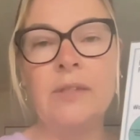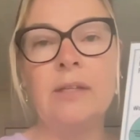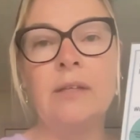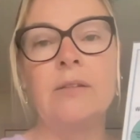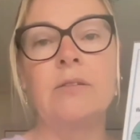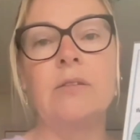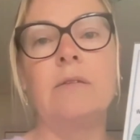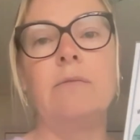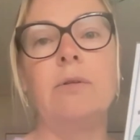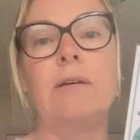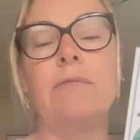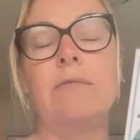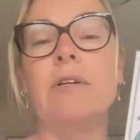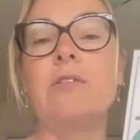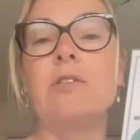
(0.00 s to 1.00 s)
So if you
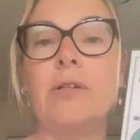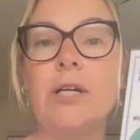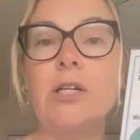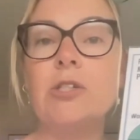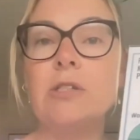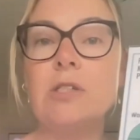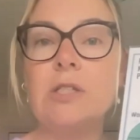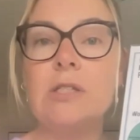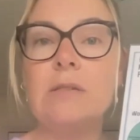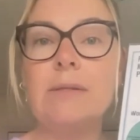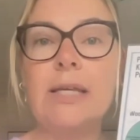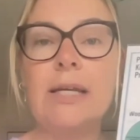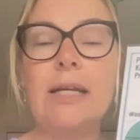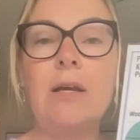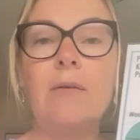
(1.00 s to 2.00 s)
have frustrations
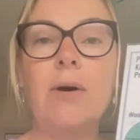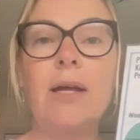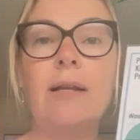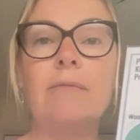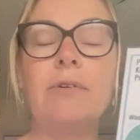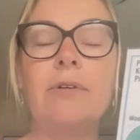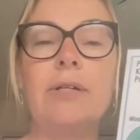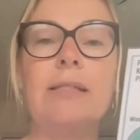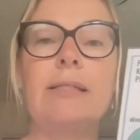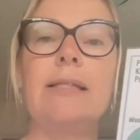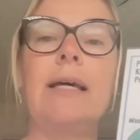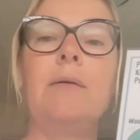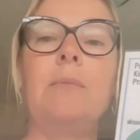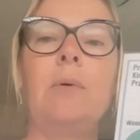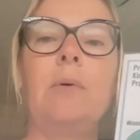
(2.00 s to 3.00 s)
with anyone, for
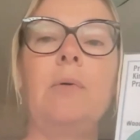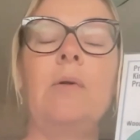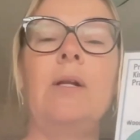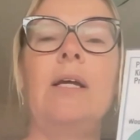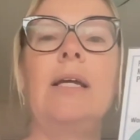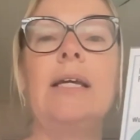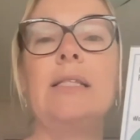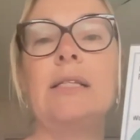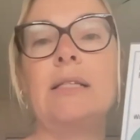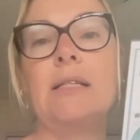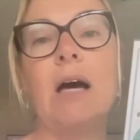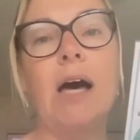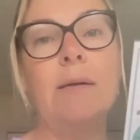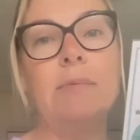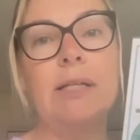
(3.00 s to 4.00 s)
example, is it
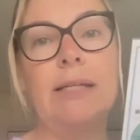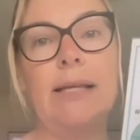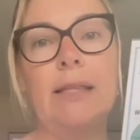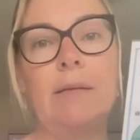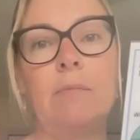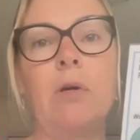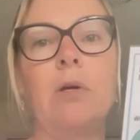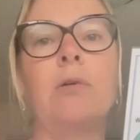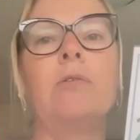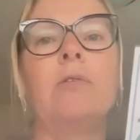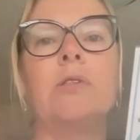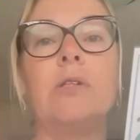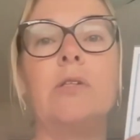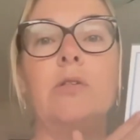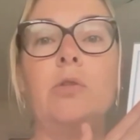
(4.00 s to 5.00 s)
time to let them go
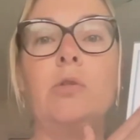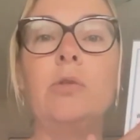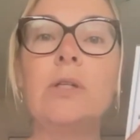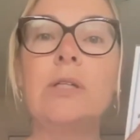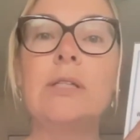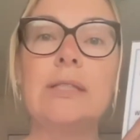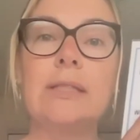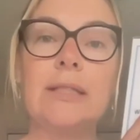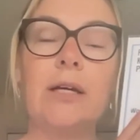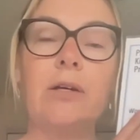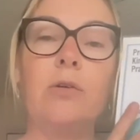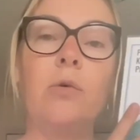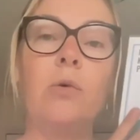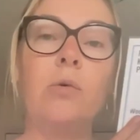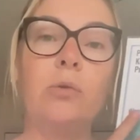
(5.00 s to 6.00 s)
so that you can start
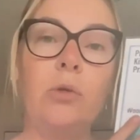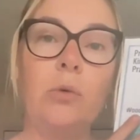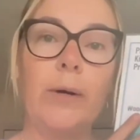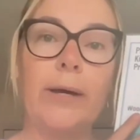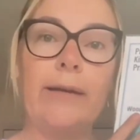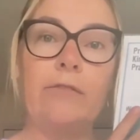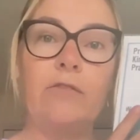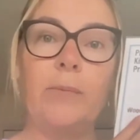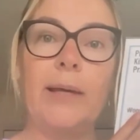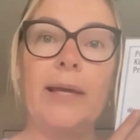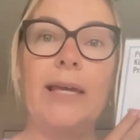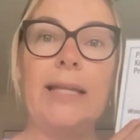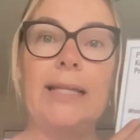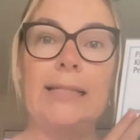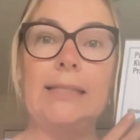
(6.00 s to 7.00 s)
your new way of
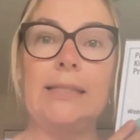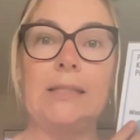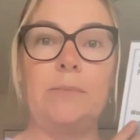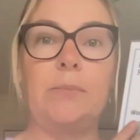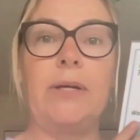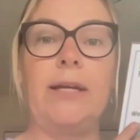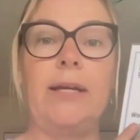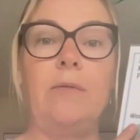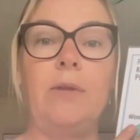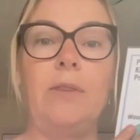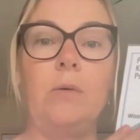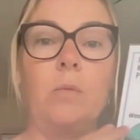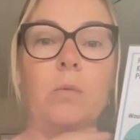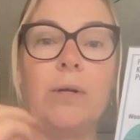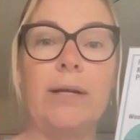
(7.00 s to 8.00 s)
being this spring with
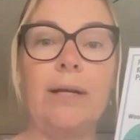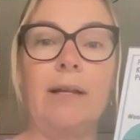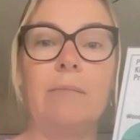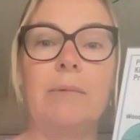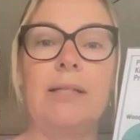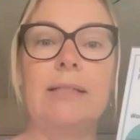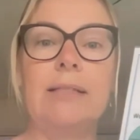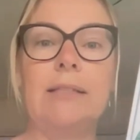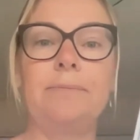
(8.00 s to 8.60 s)
the wood element?